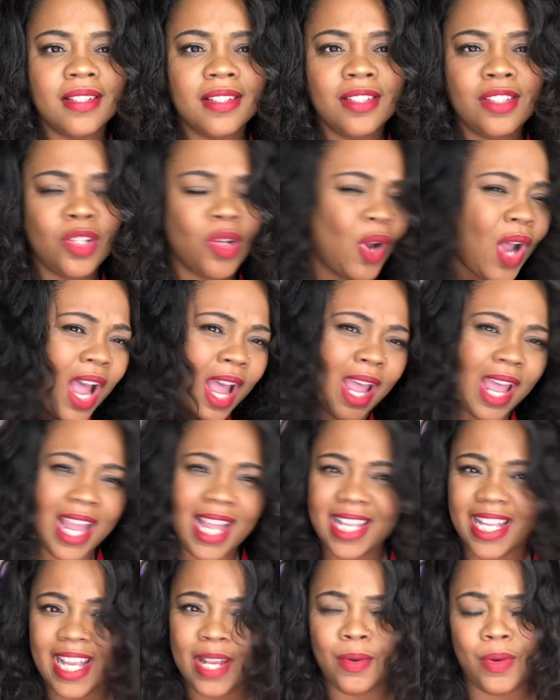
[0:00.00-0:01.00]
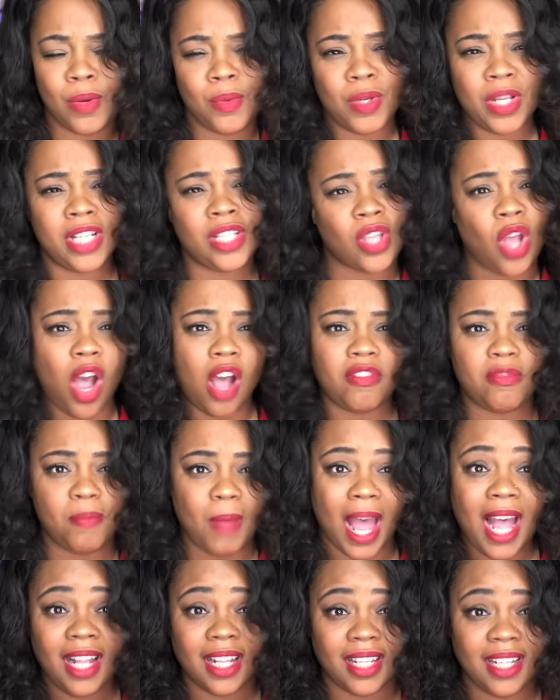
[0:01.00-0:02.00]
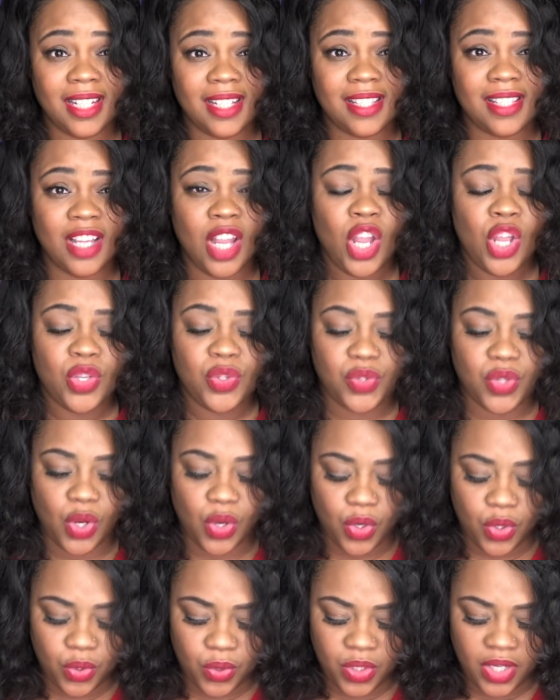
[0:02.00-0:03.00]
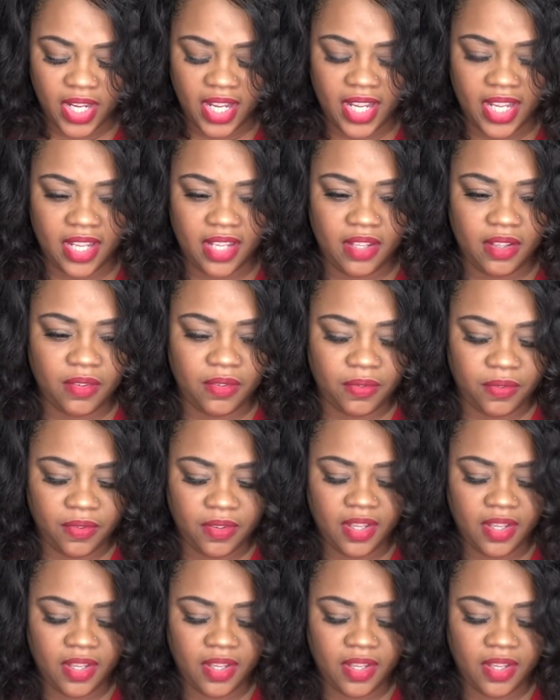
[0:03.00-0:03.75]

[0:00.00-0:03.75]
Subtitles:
So it's off balance. So if